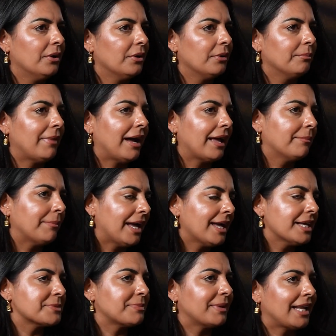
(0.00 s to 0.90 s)
my
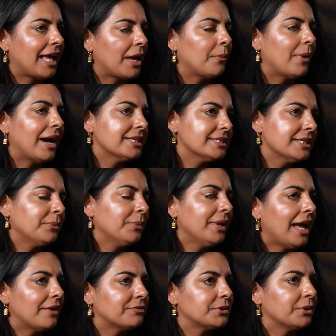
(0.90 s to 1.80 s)
husband and I, why did
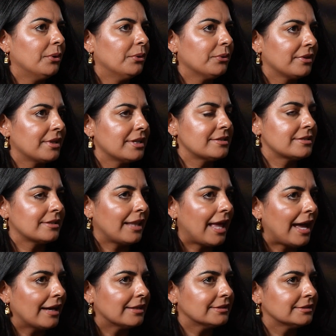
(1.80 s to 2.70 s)
we have to own this
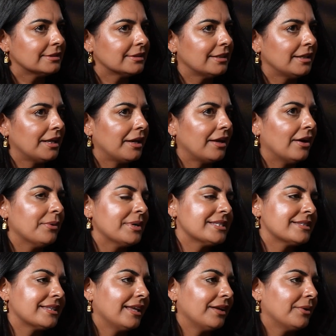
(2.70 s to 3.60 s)
land? And I
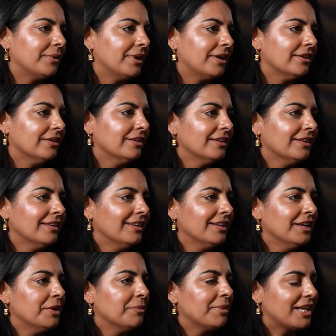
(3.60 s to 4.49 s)
always think, well,
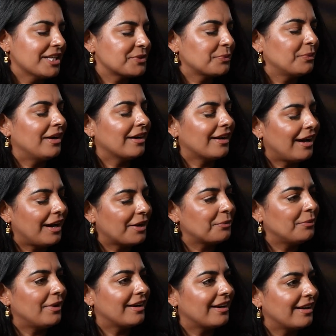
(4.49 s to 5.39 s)
because
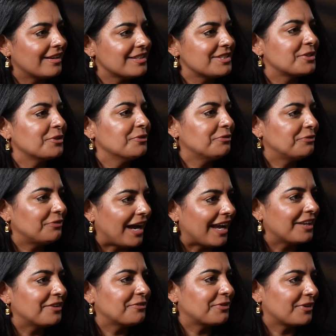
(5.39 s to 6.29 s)
God wanted us to
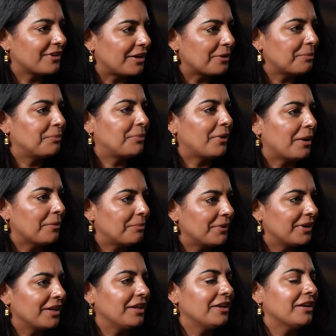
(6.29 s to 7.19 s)
fight for our
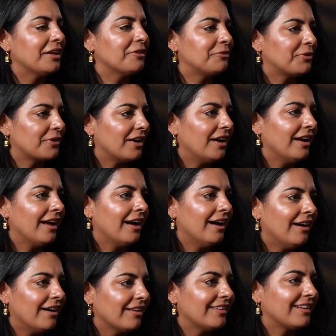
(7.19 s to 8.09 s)
property and for
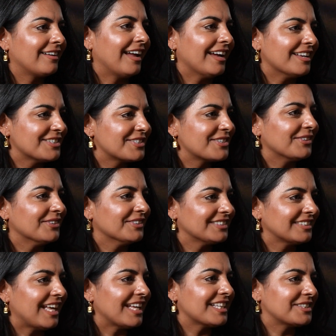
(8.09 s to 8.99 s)
all the
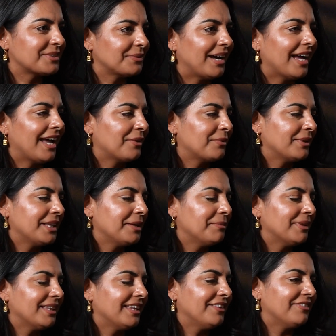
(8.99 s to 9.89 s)
ranchos. That's why I really
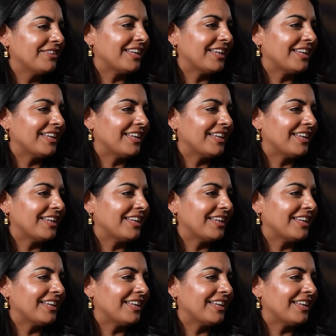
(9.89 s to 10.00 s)
believe